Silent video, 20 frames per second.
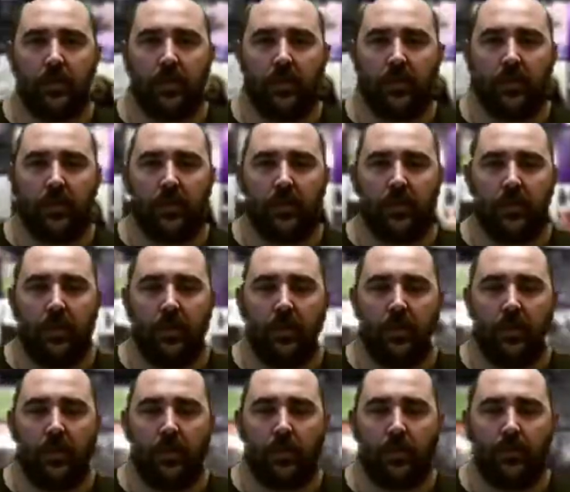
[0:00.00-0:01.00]
a
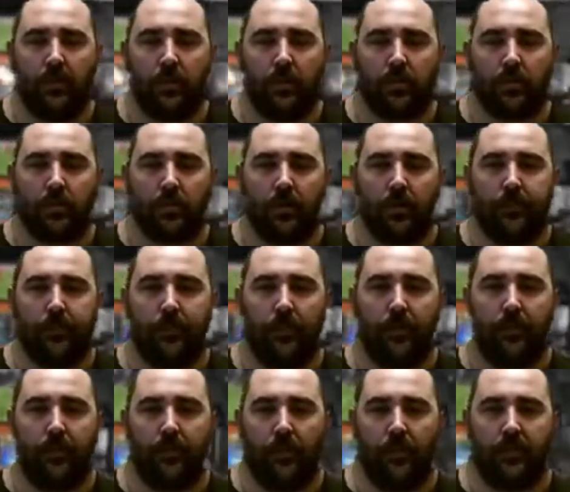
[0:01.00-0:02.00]
lot more
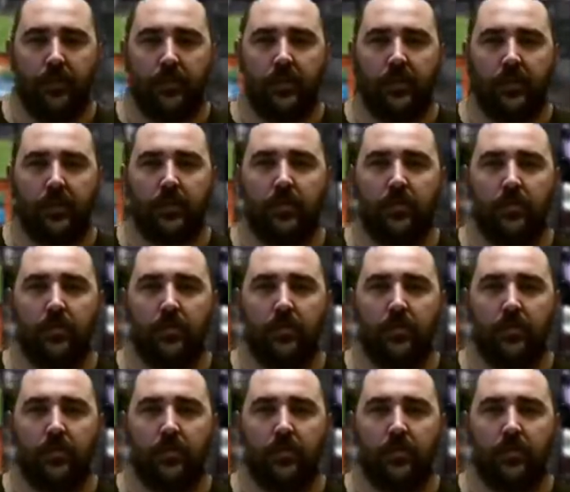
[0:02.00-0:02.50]
streamlined process